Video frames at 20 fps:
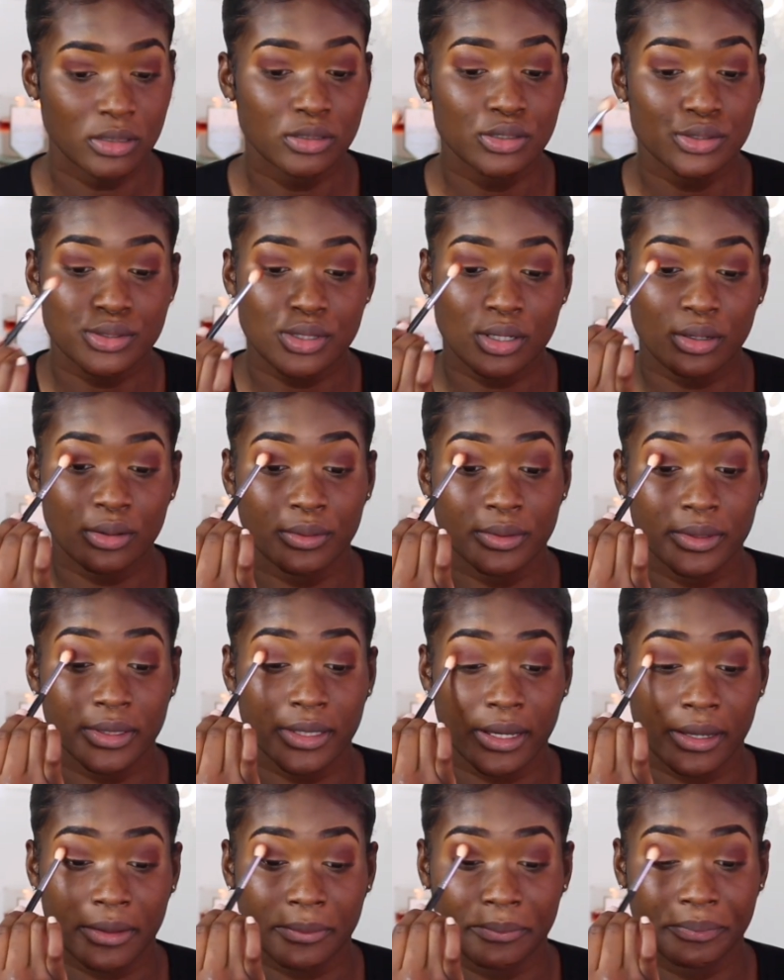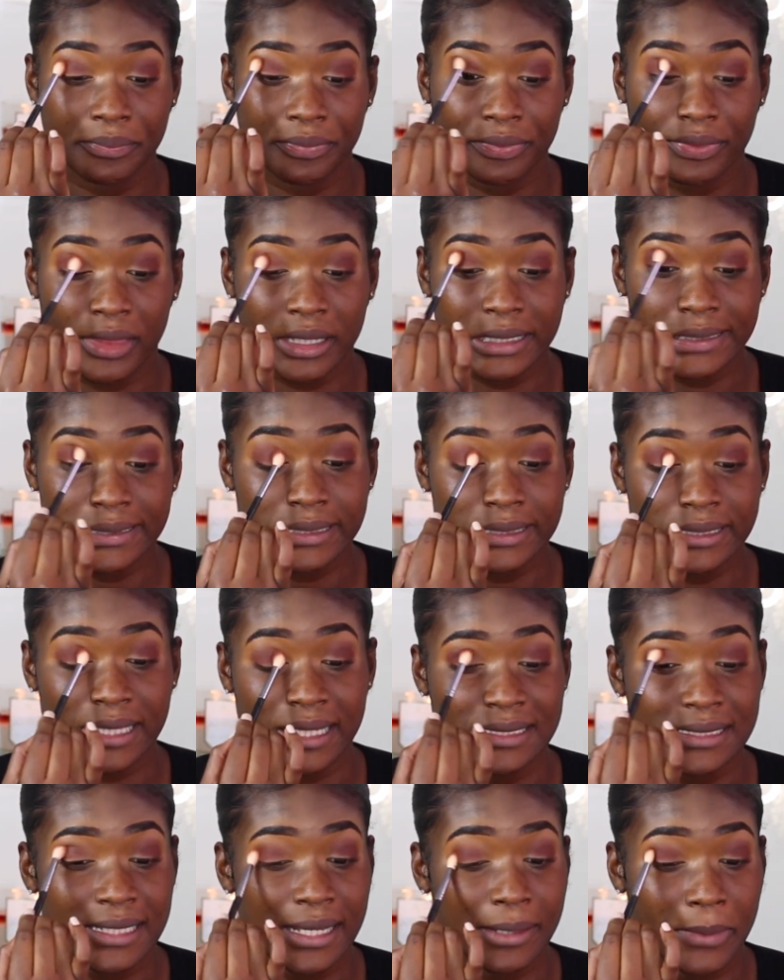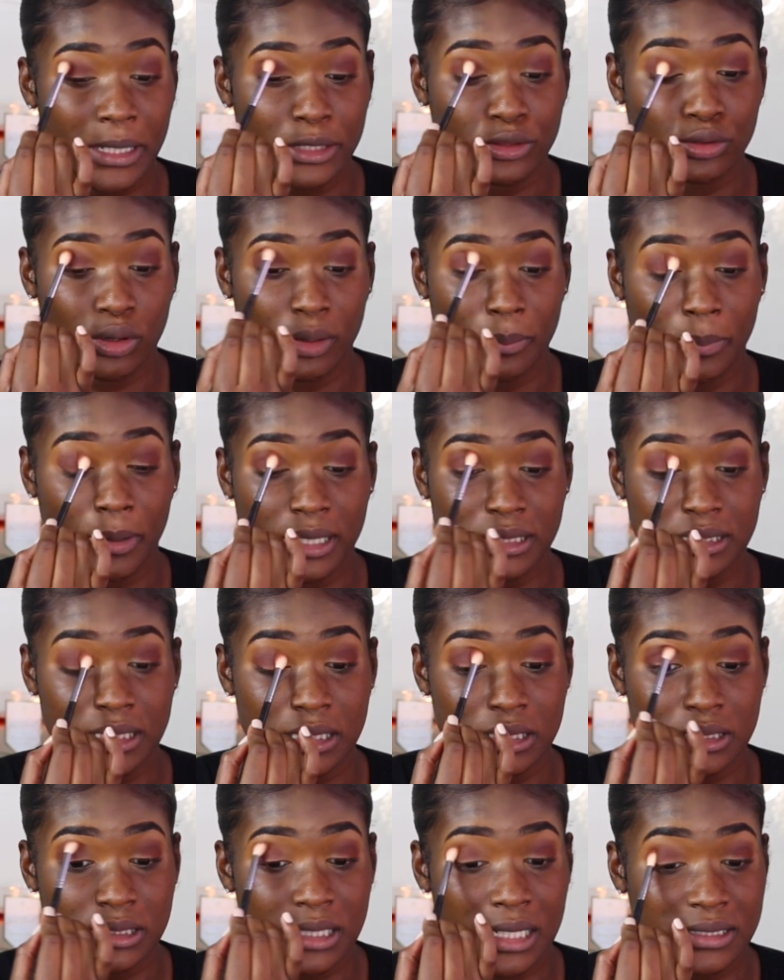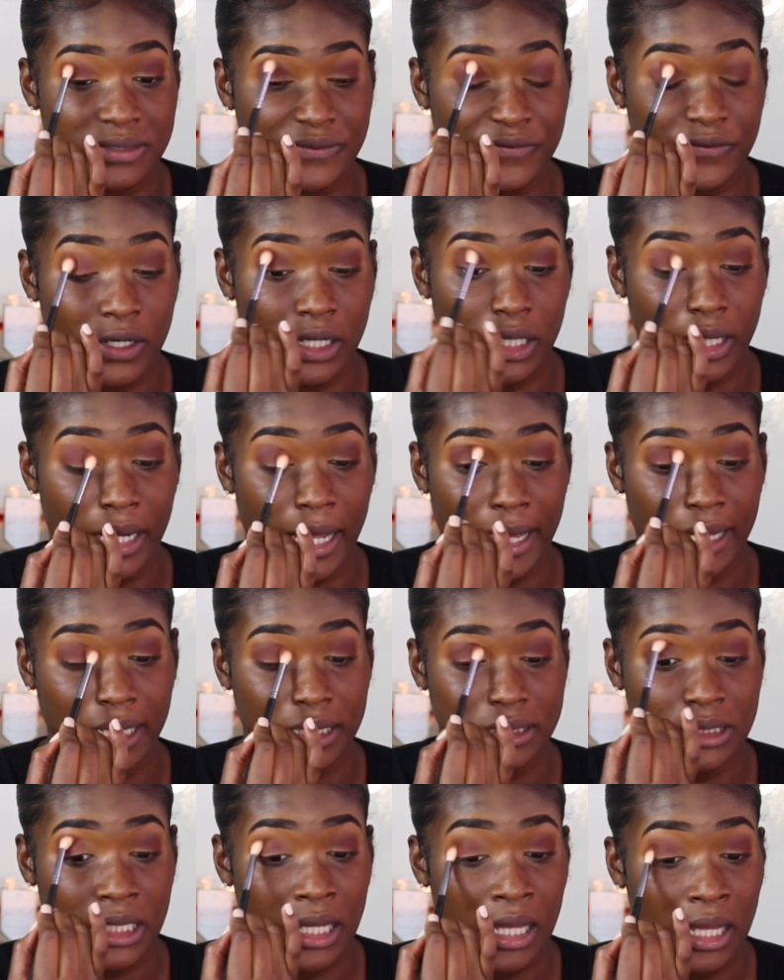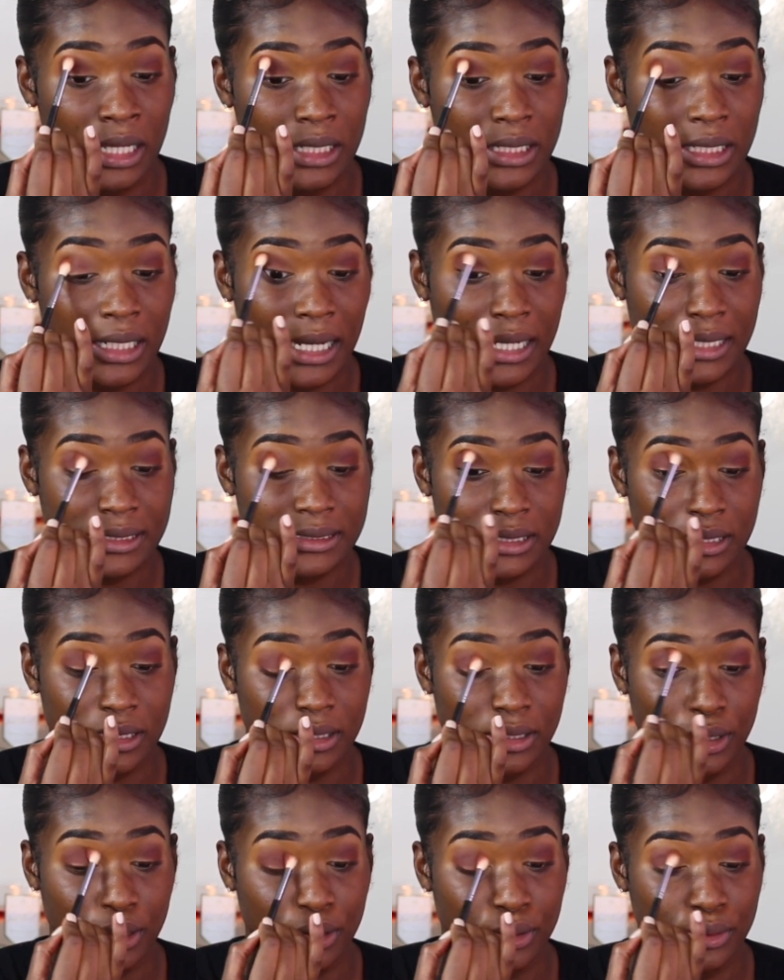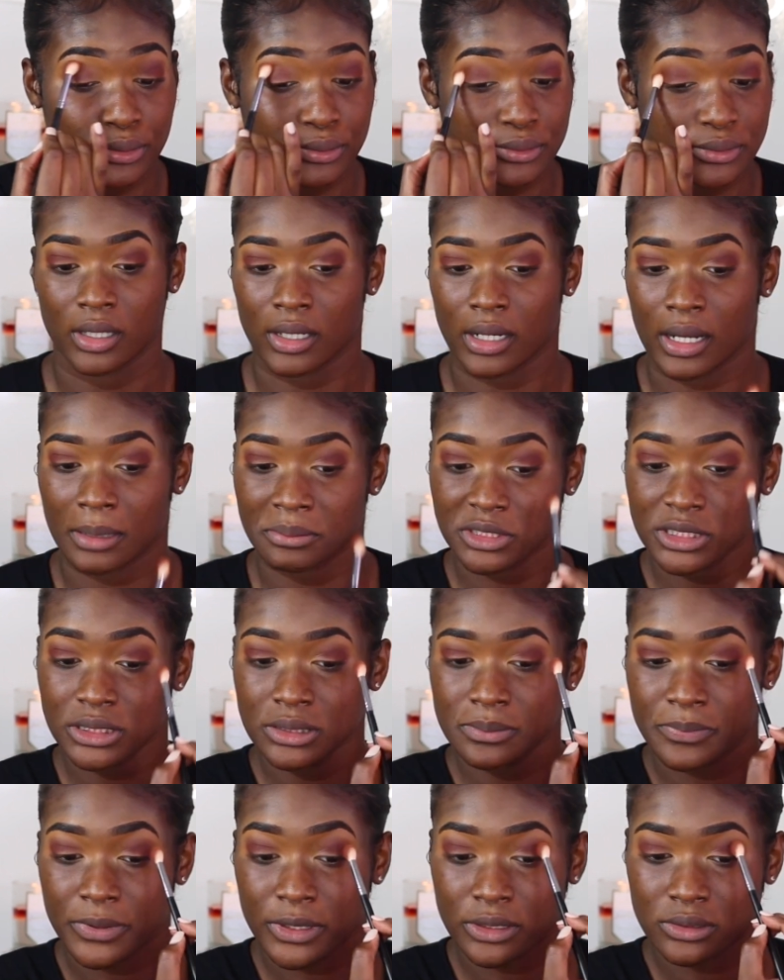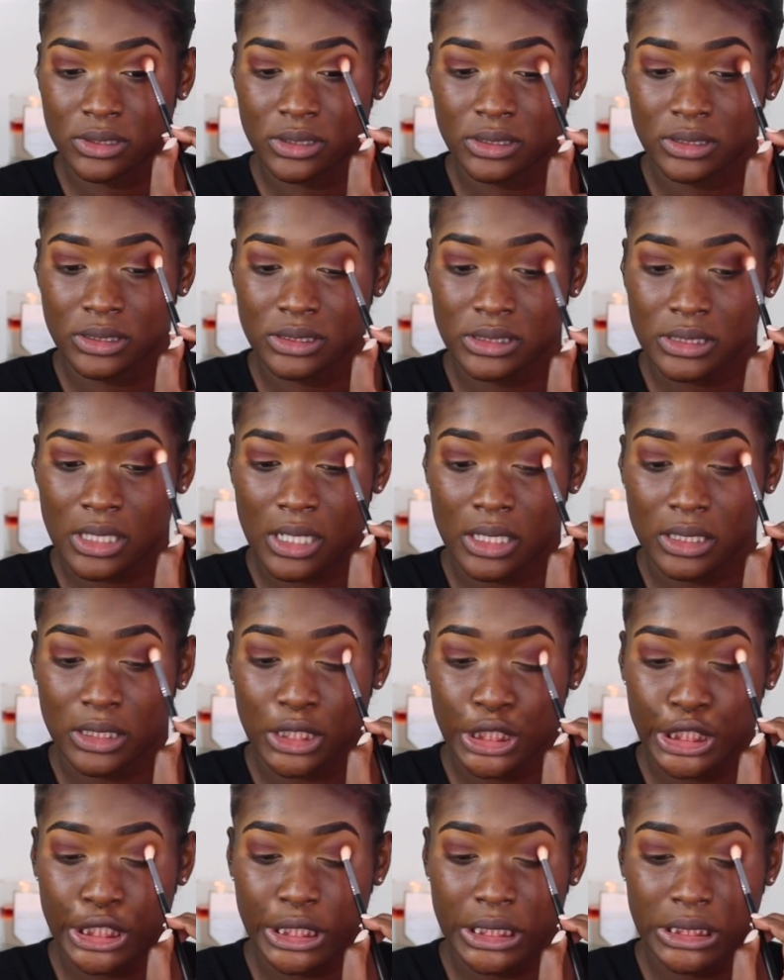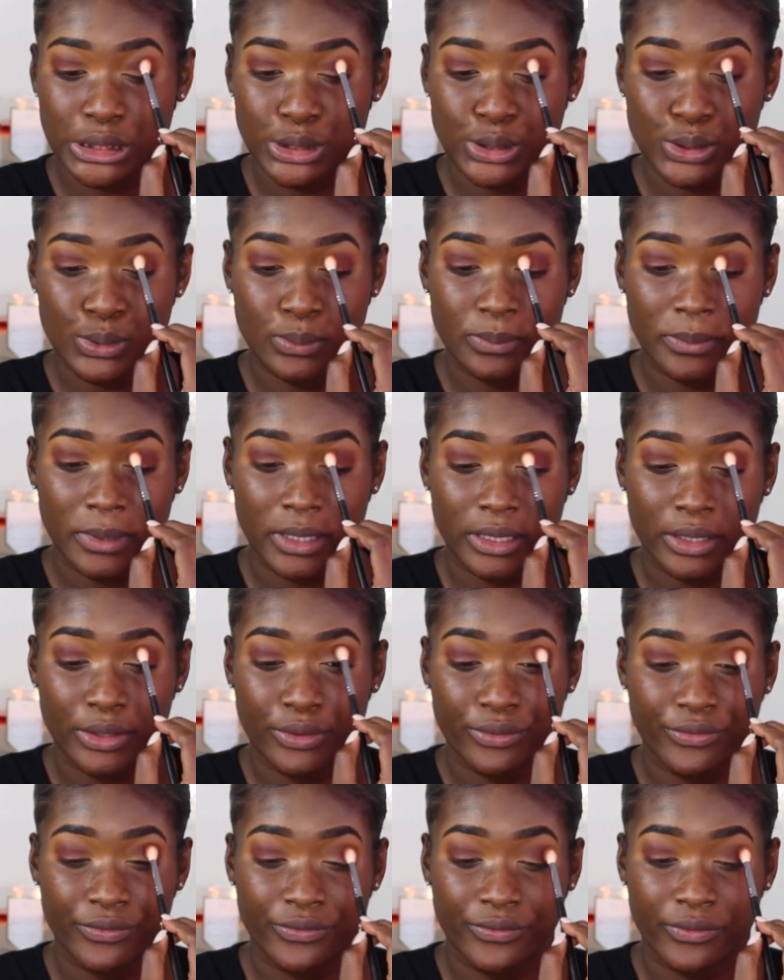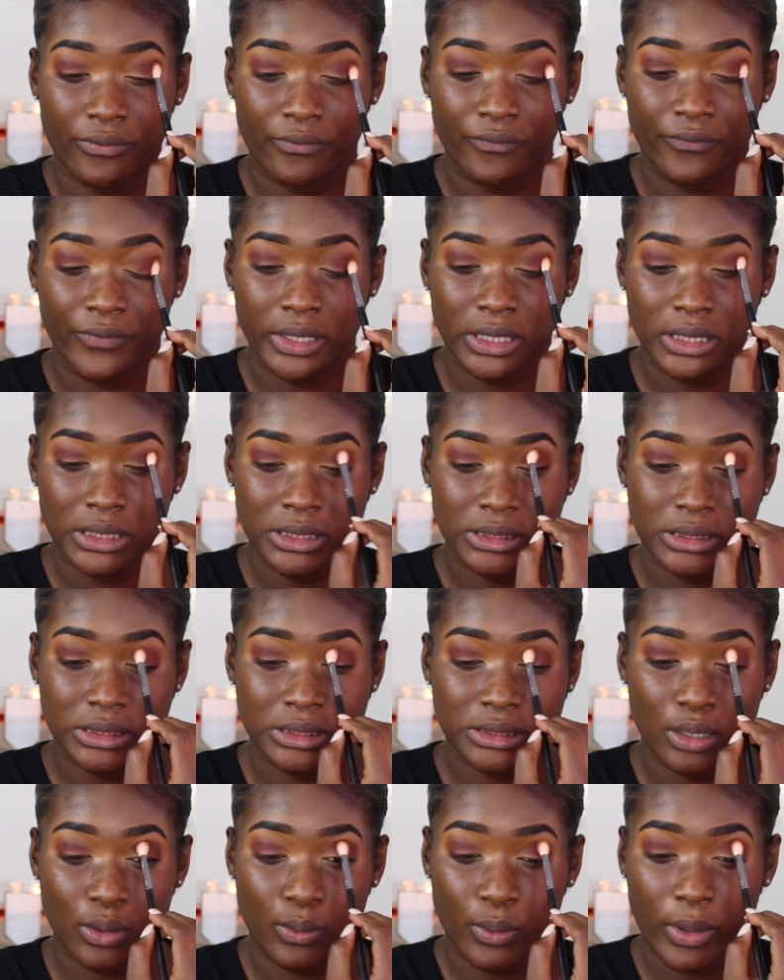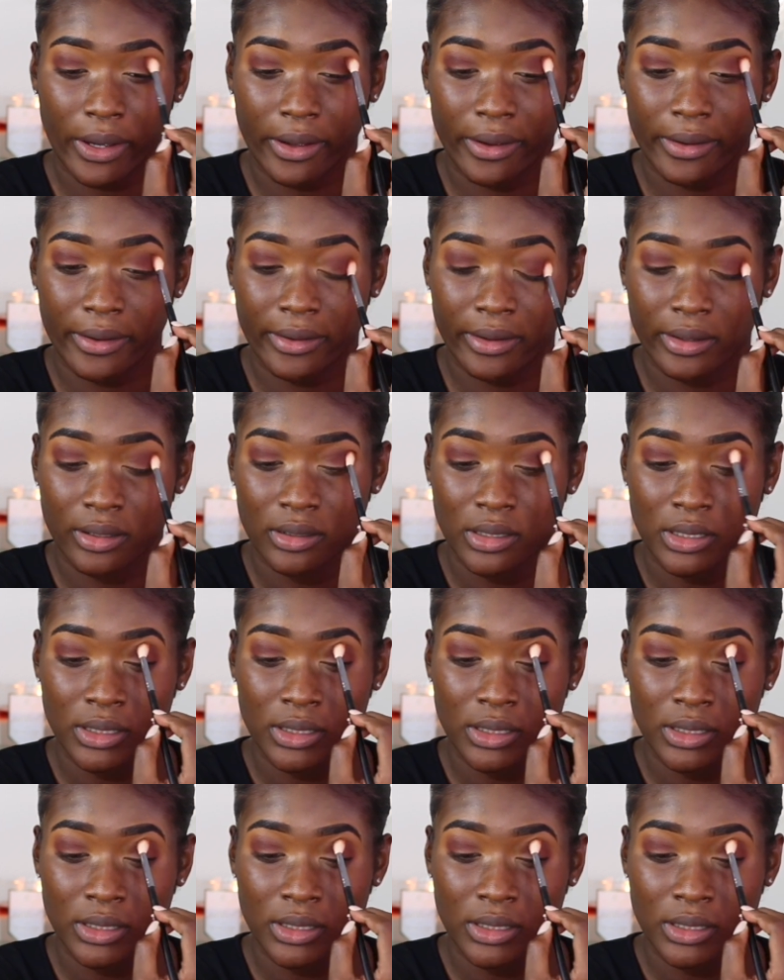So yeah, that's like my thought process as far as content goes. And I'm just building this color into my crease, okay?